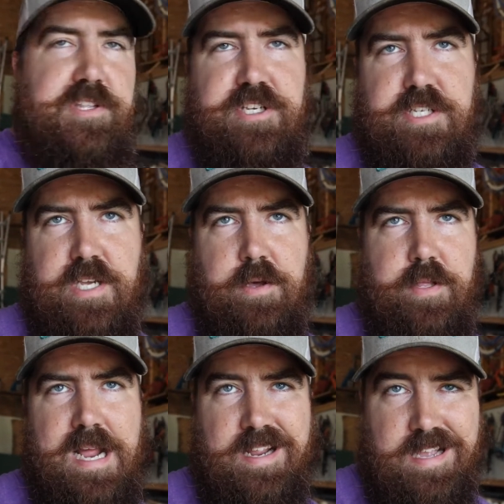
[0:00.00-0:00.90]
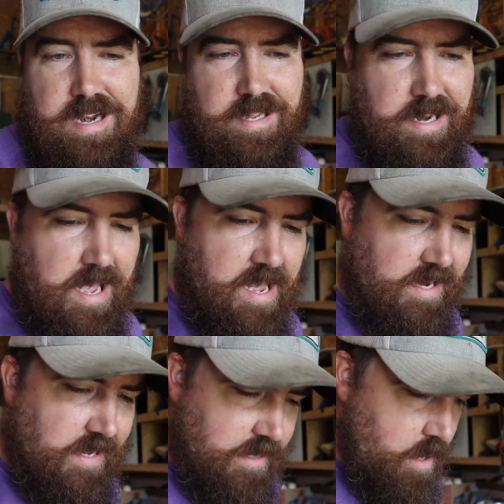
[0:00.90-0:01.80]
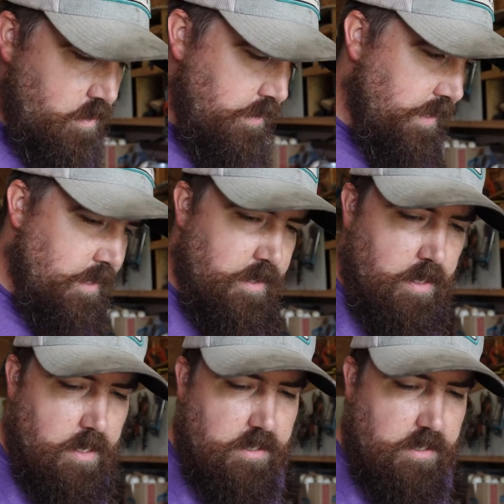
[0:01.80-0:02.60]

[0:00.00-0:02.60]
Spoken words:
Just so that I can kind of get ahead and get going here.